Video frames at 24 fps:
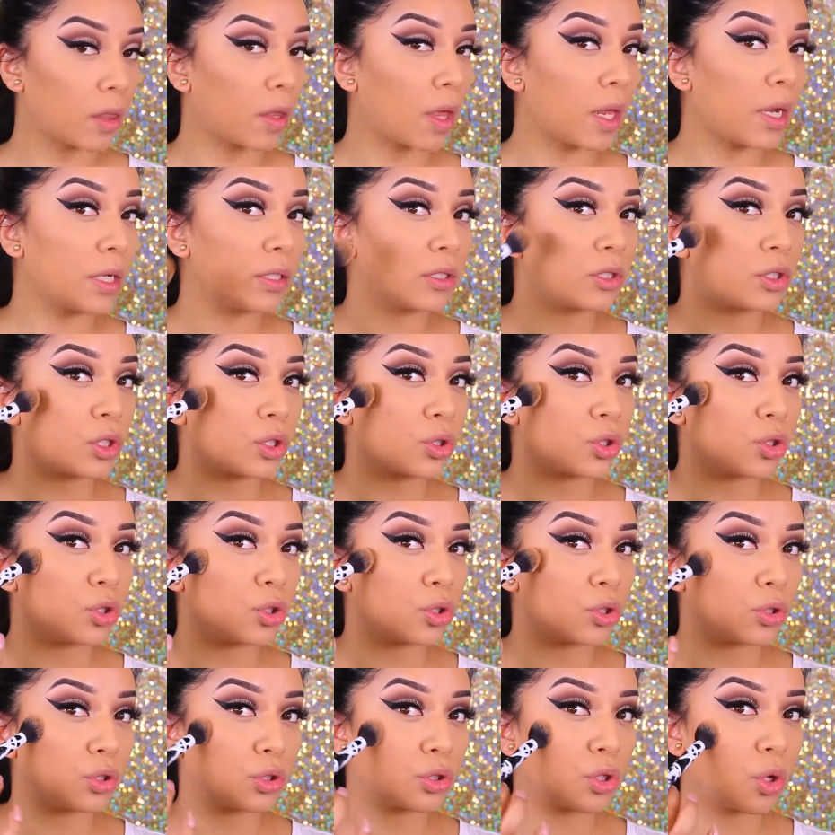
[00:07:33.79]
That is
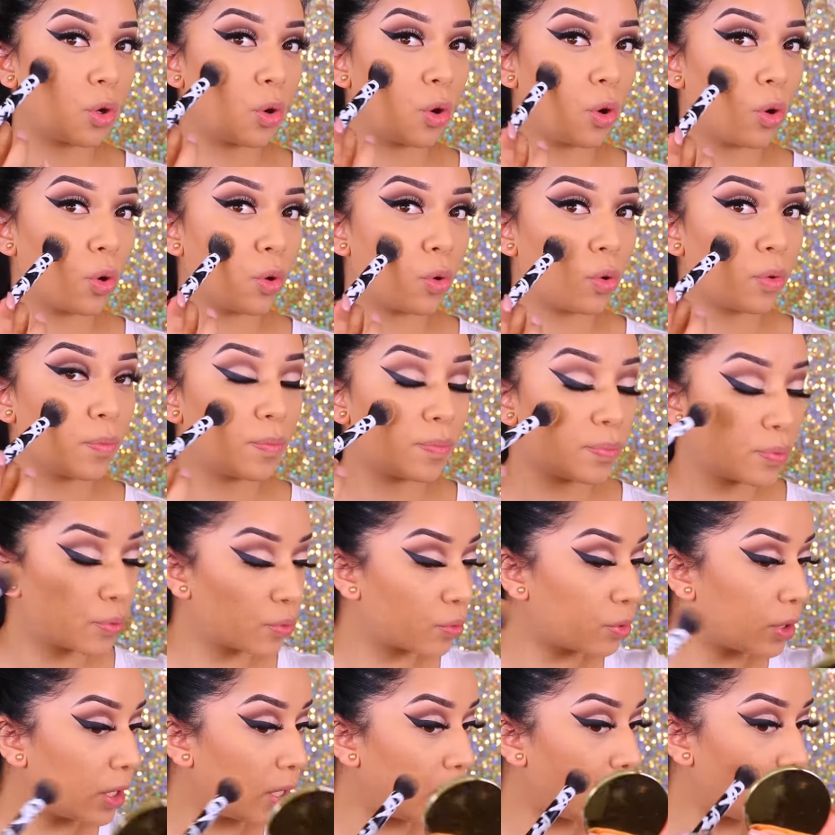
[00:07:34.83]
so
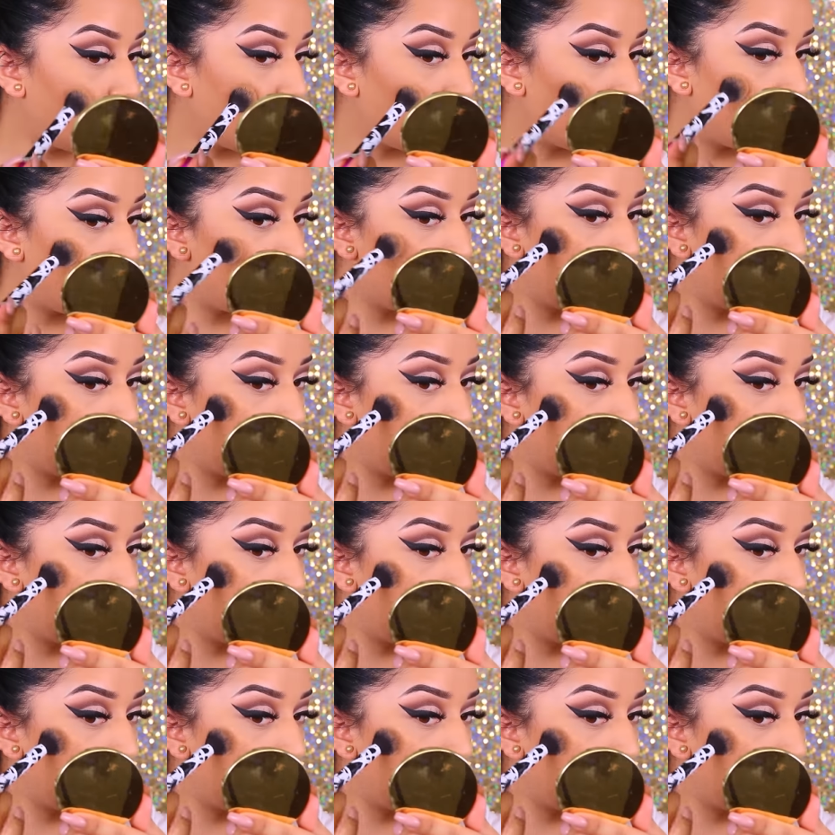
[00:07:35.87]
pretty,